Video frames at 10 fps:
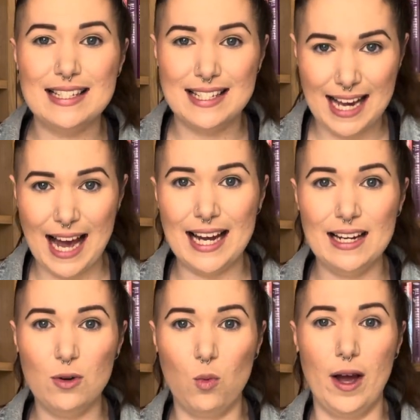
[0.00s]

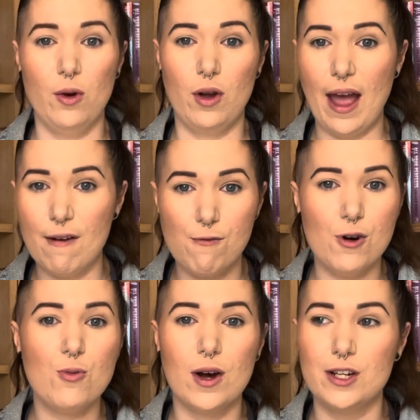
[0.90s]
day where
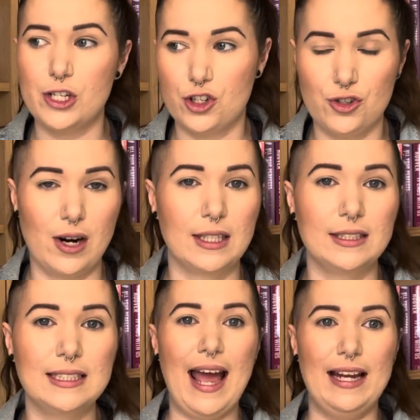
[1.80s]
everyone is
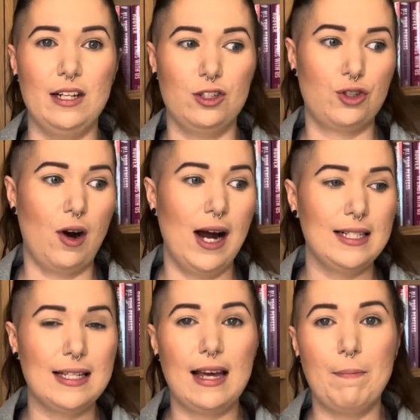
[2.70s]
struggling and trying
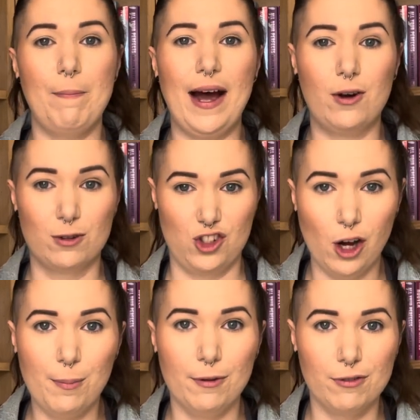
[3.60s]
to get back on
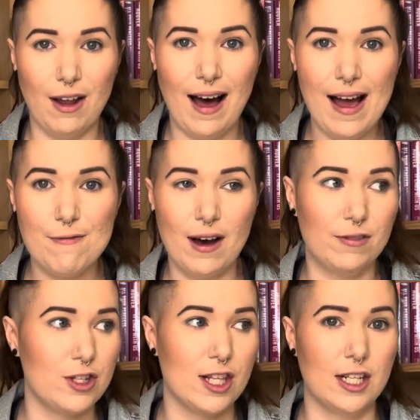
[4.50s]
top of life
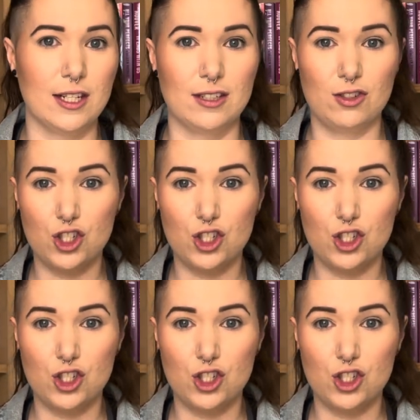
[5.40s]
after the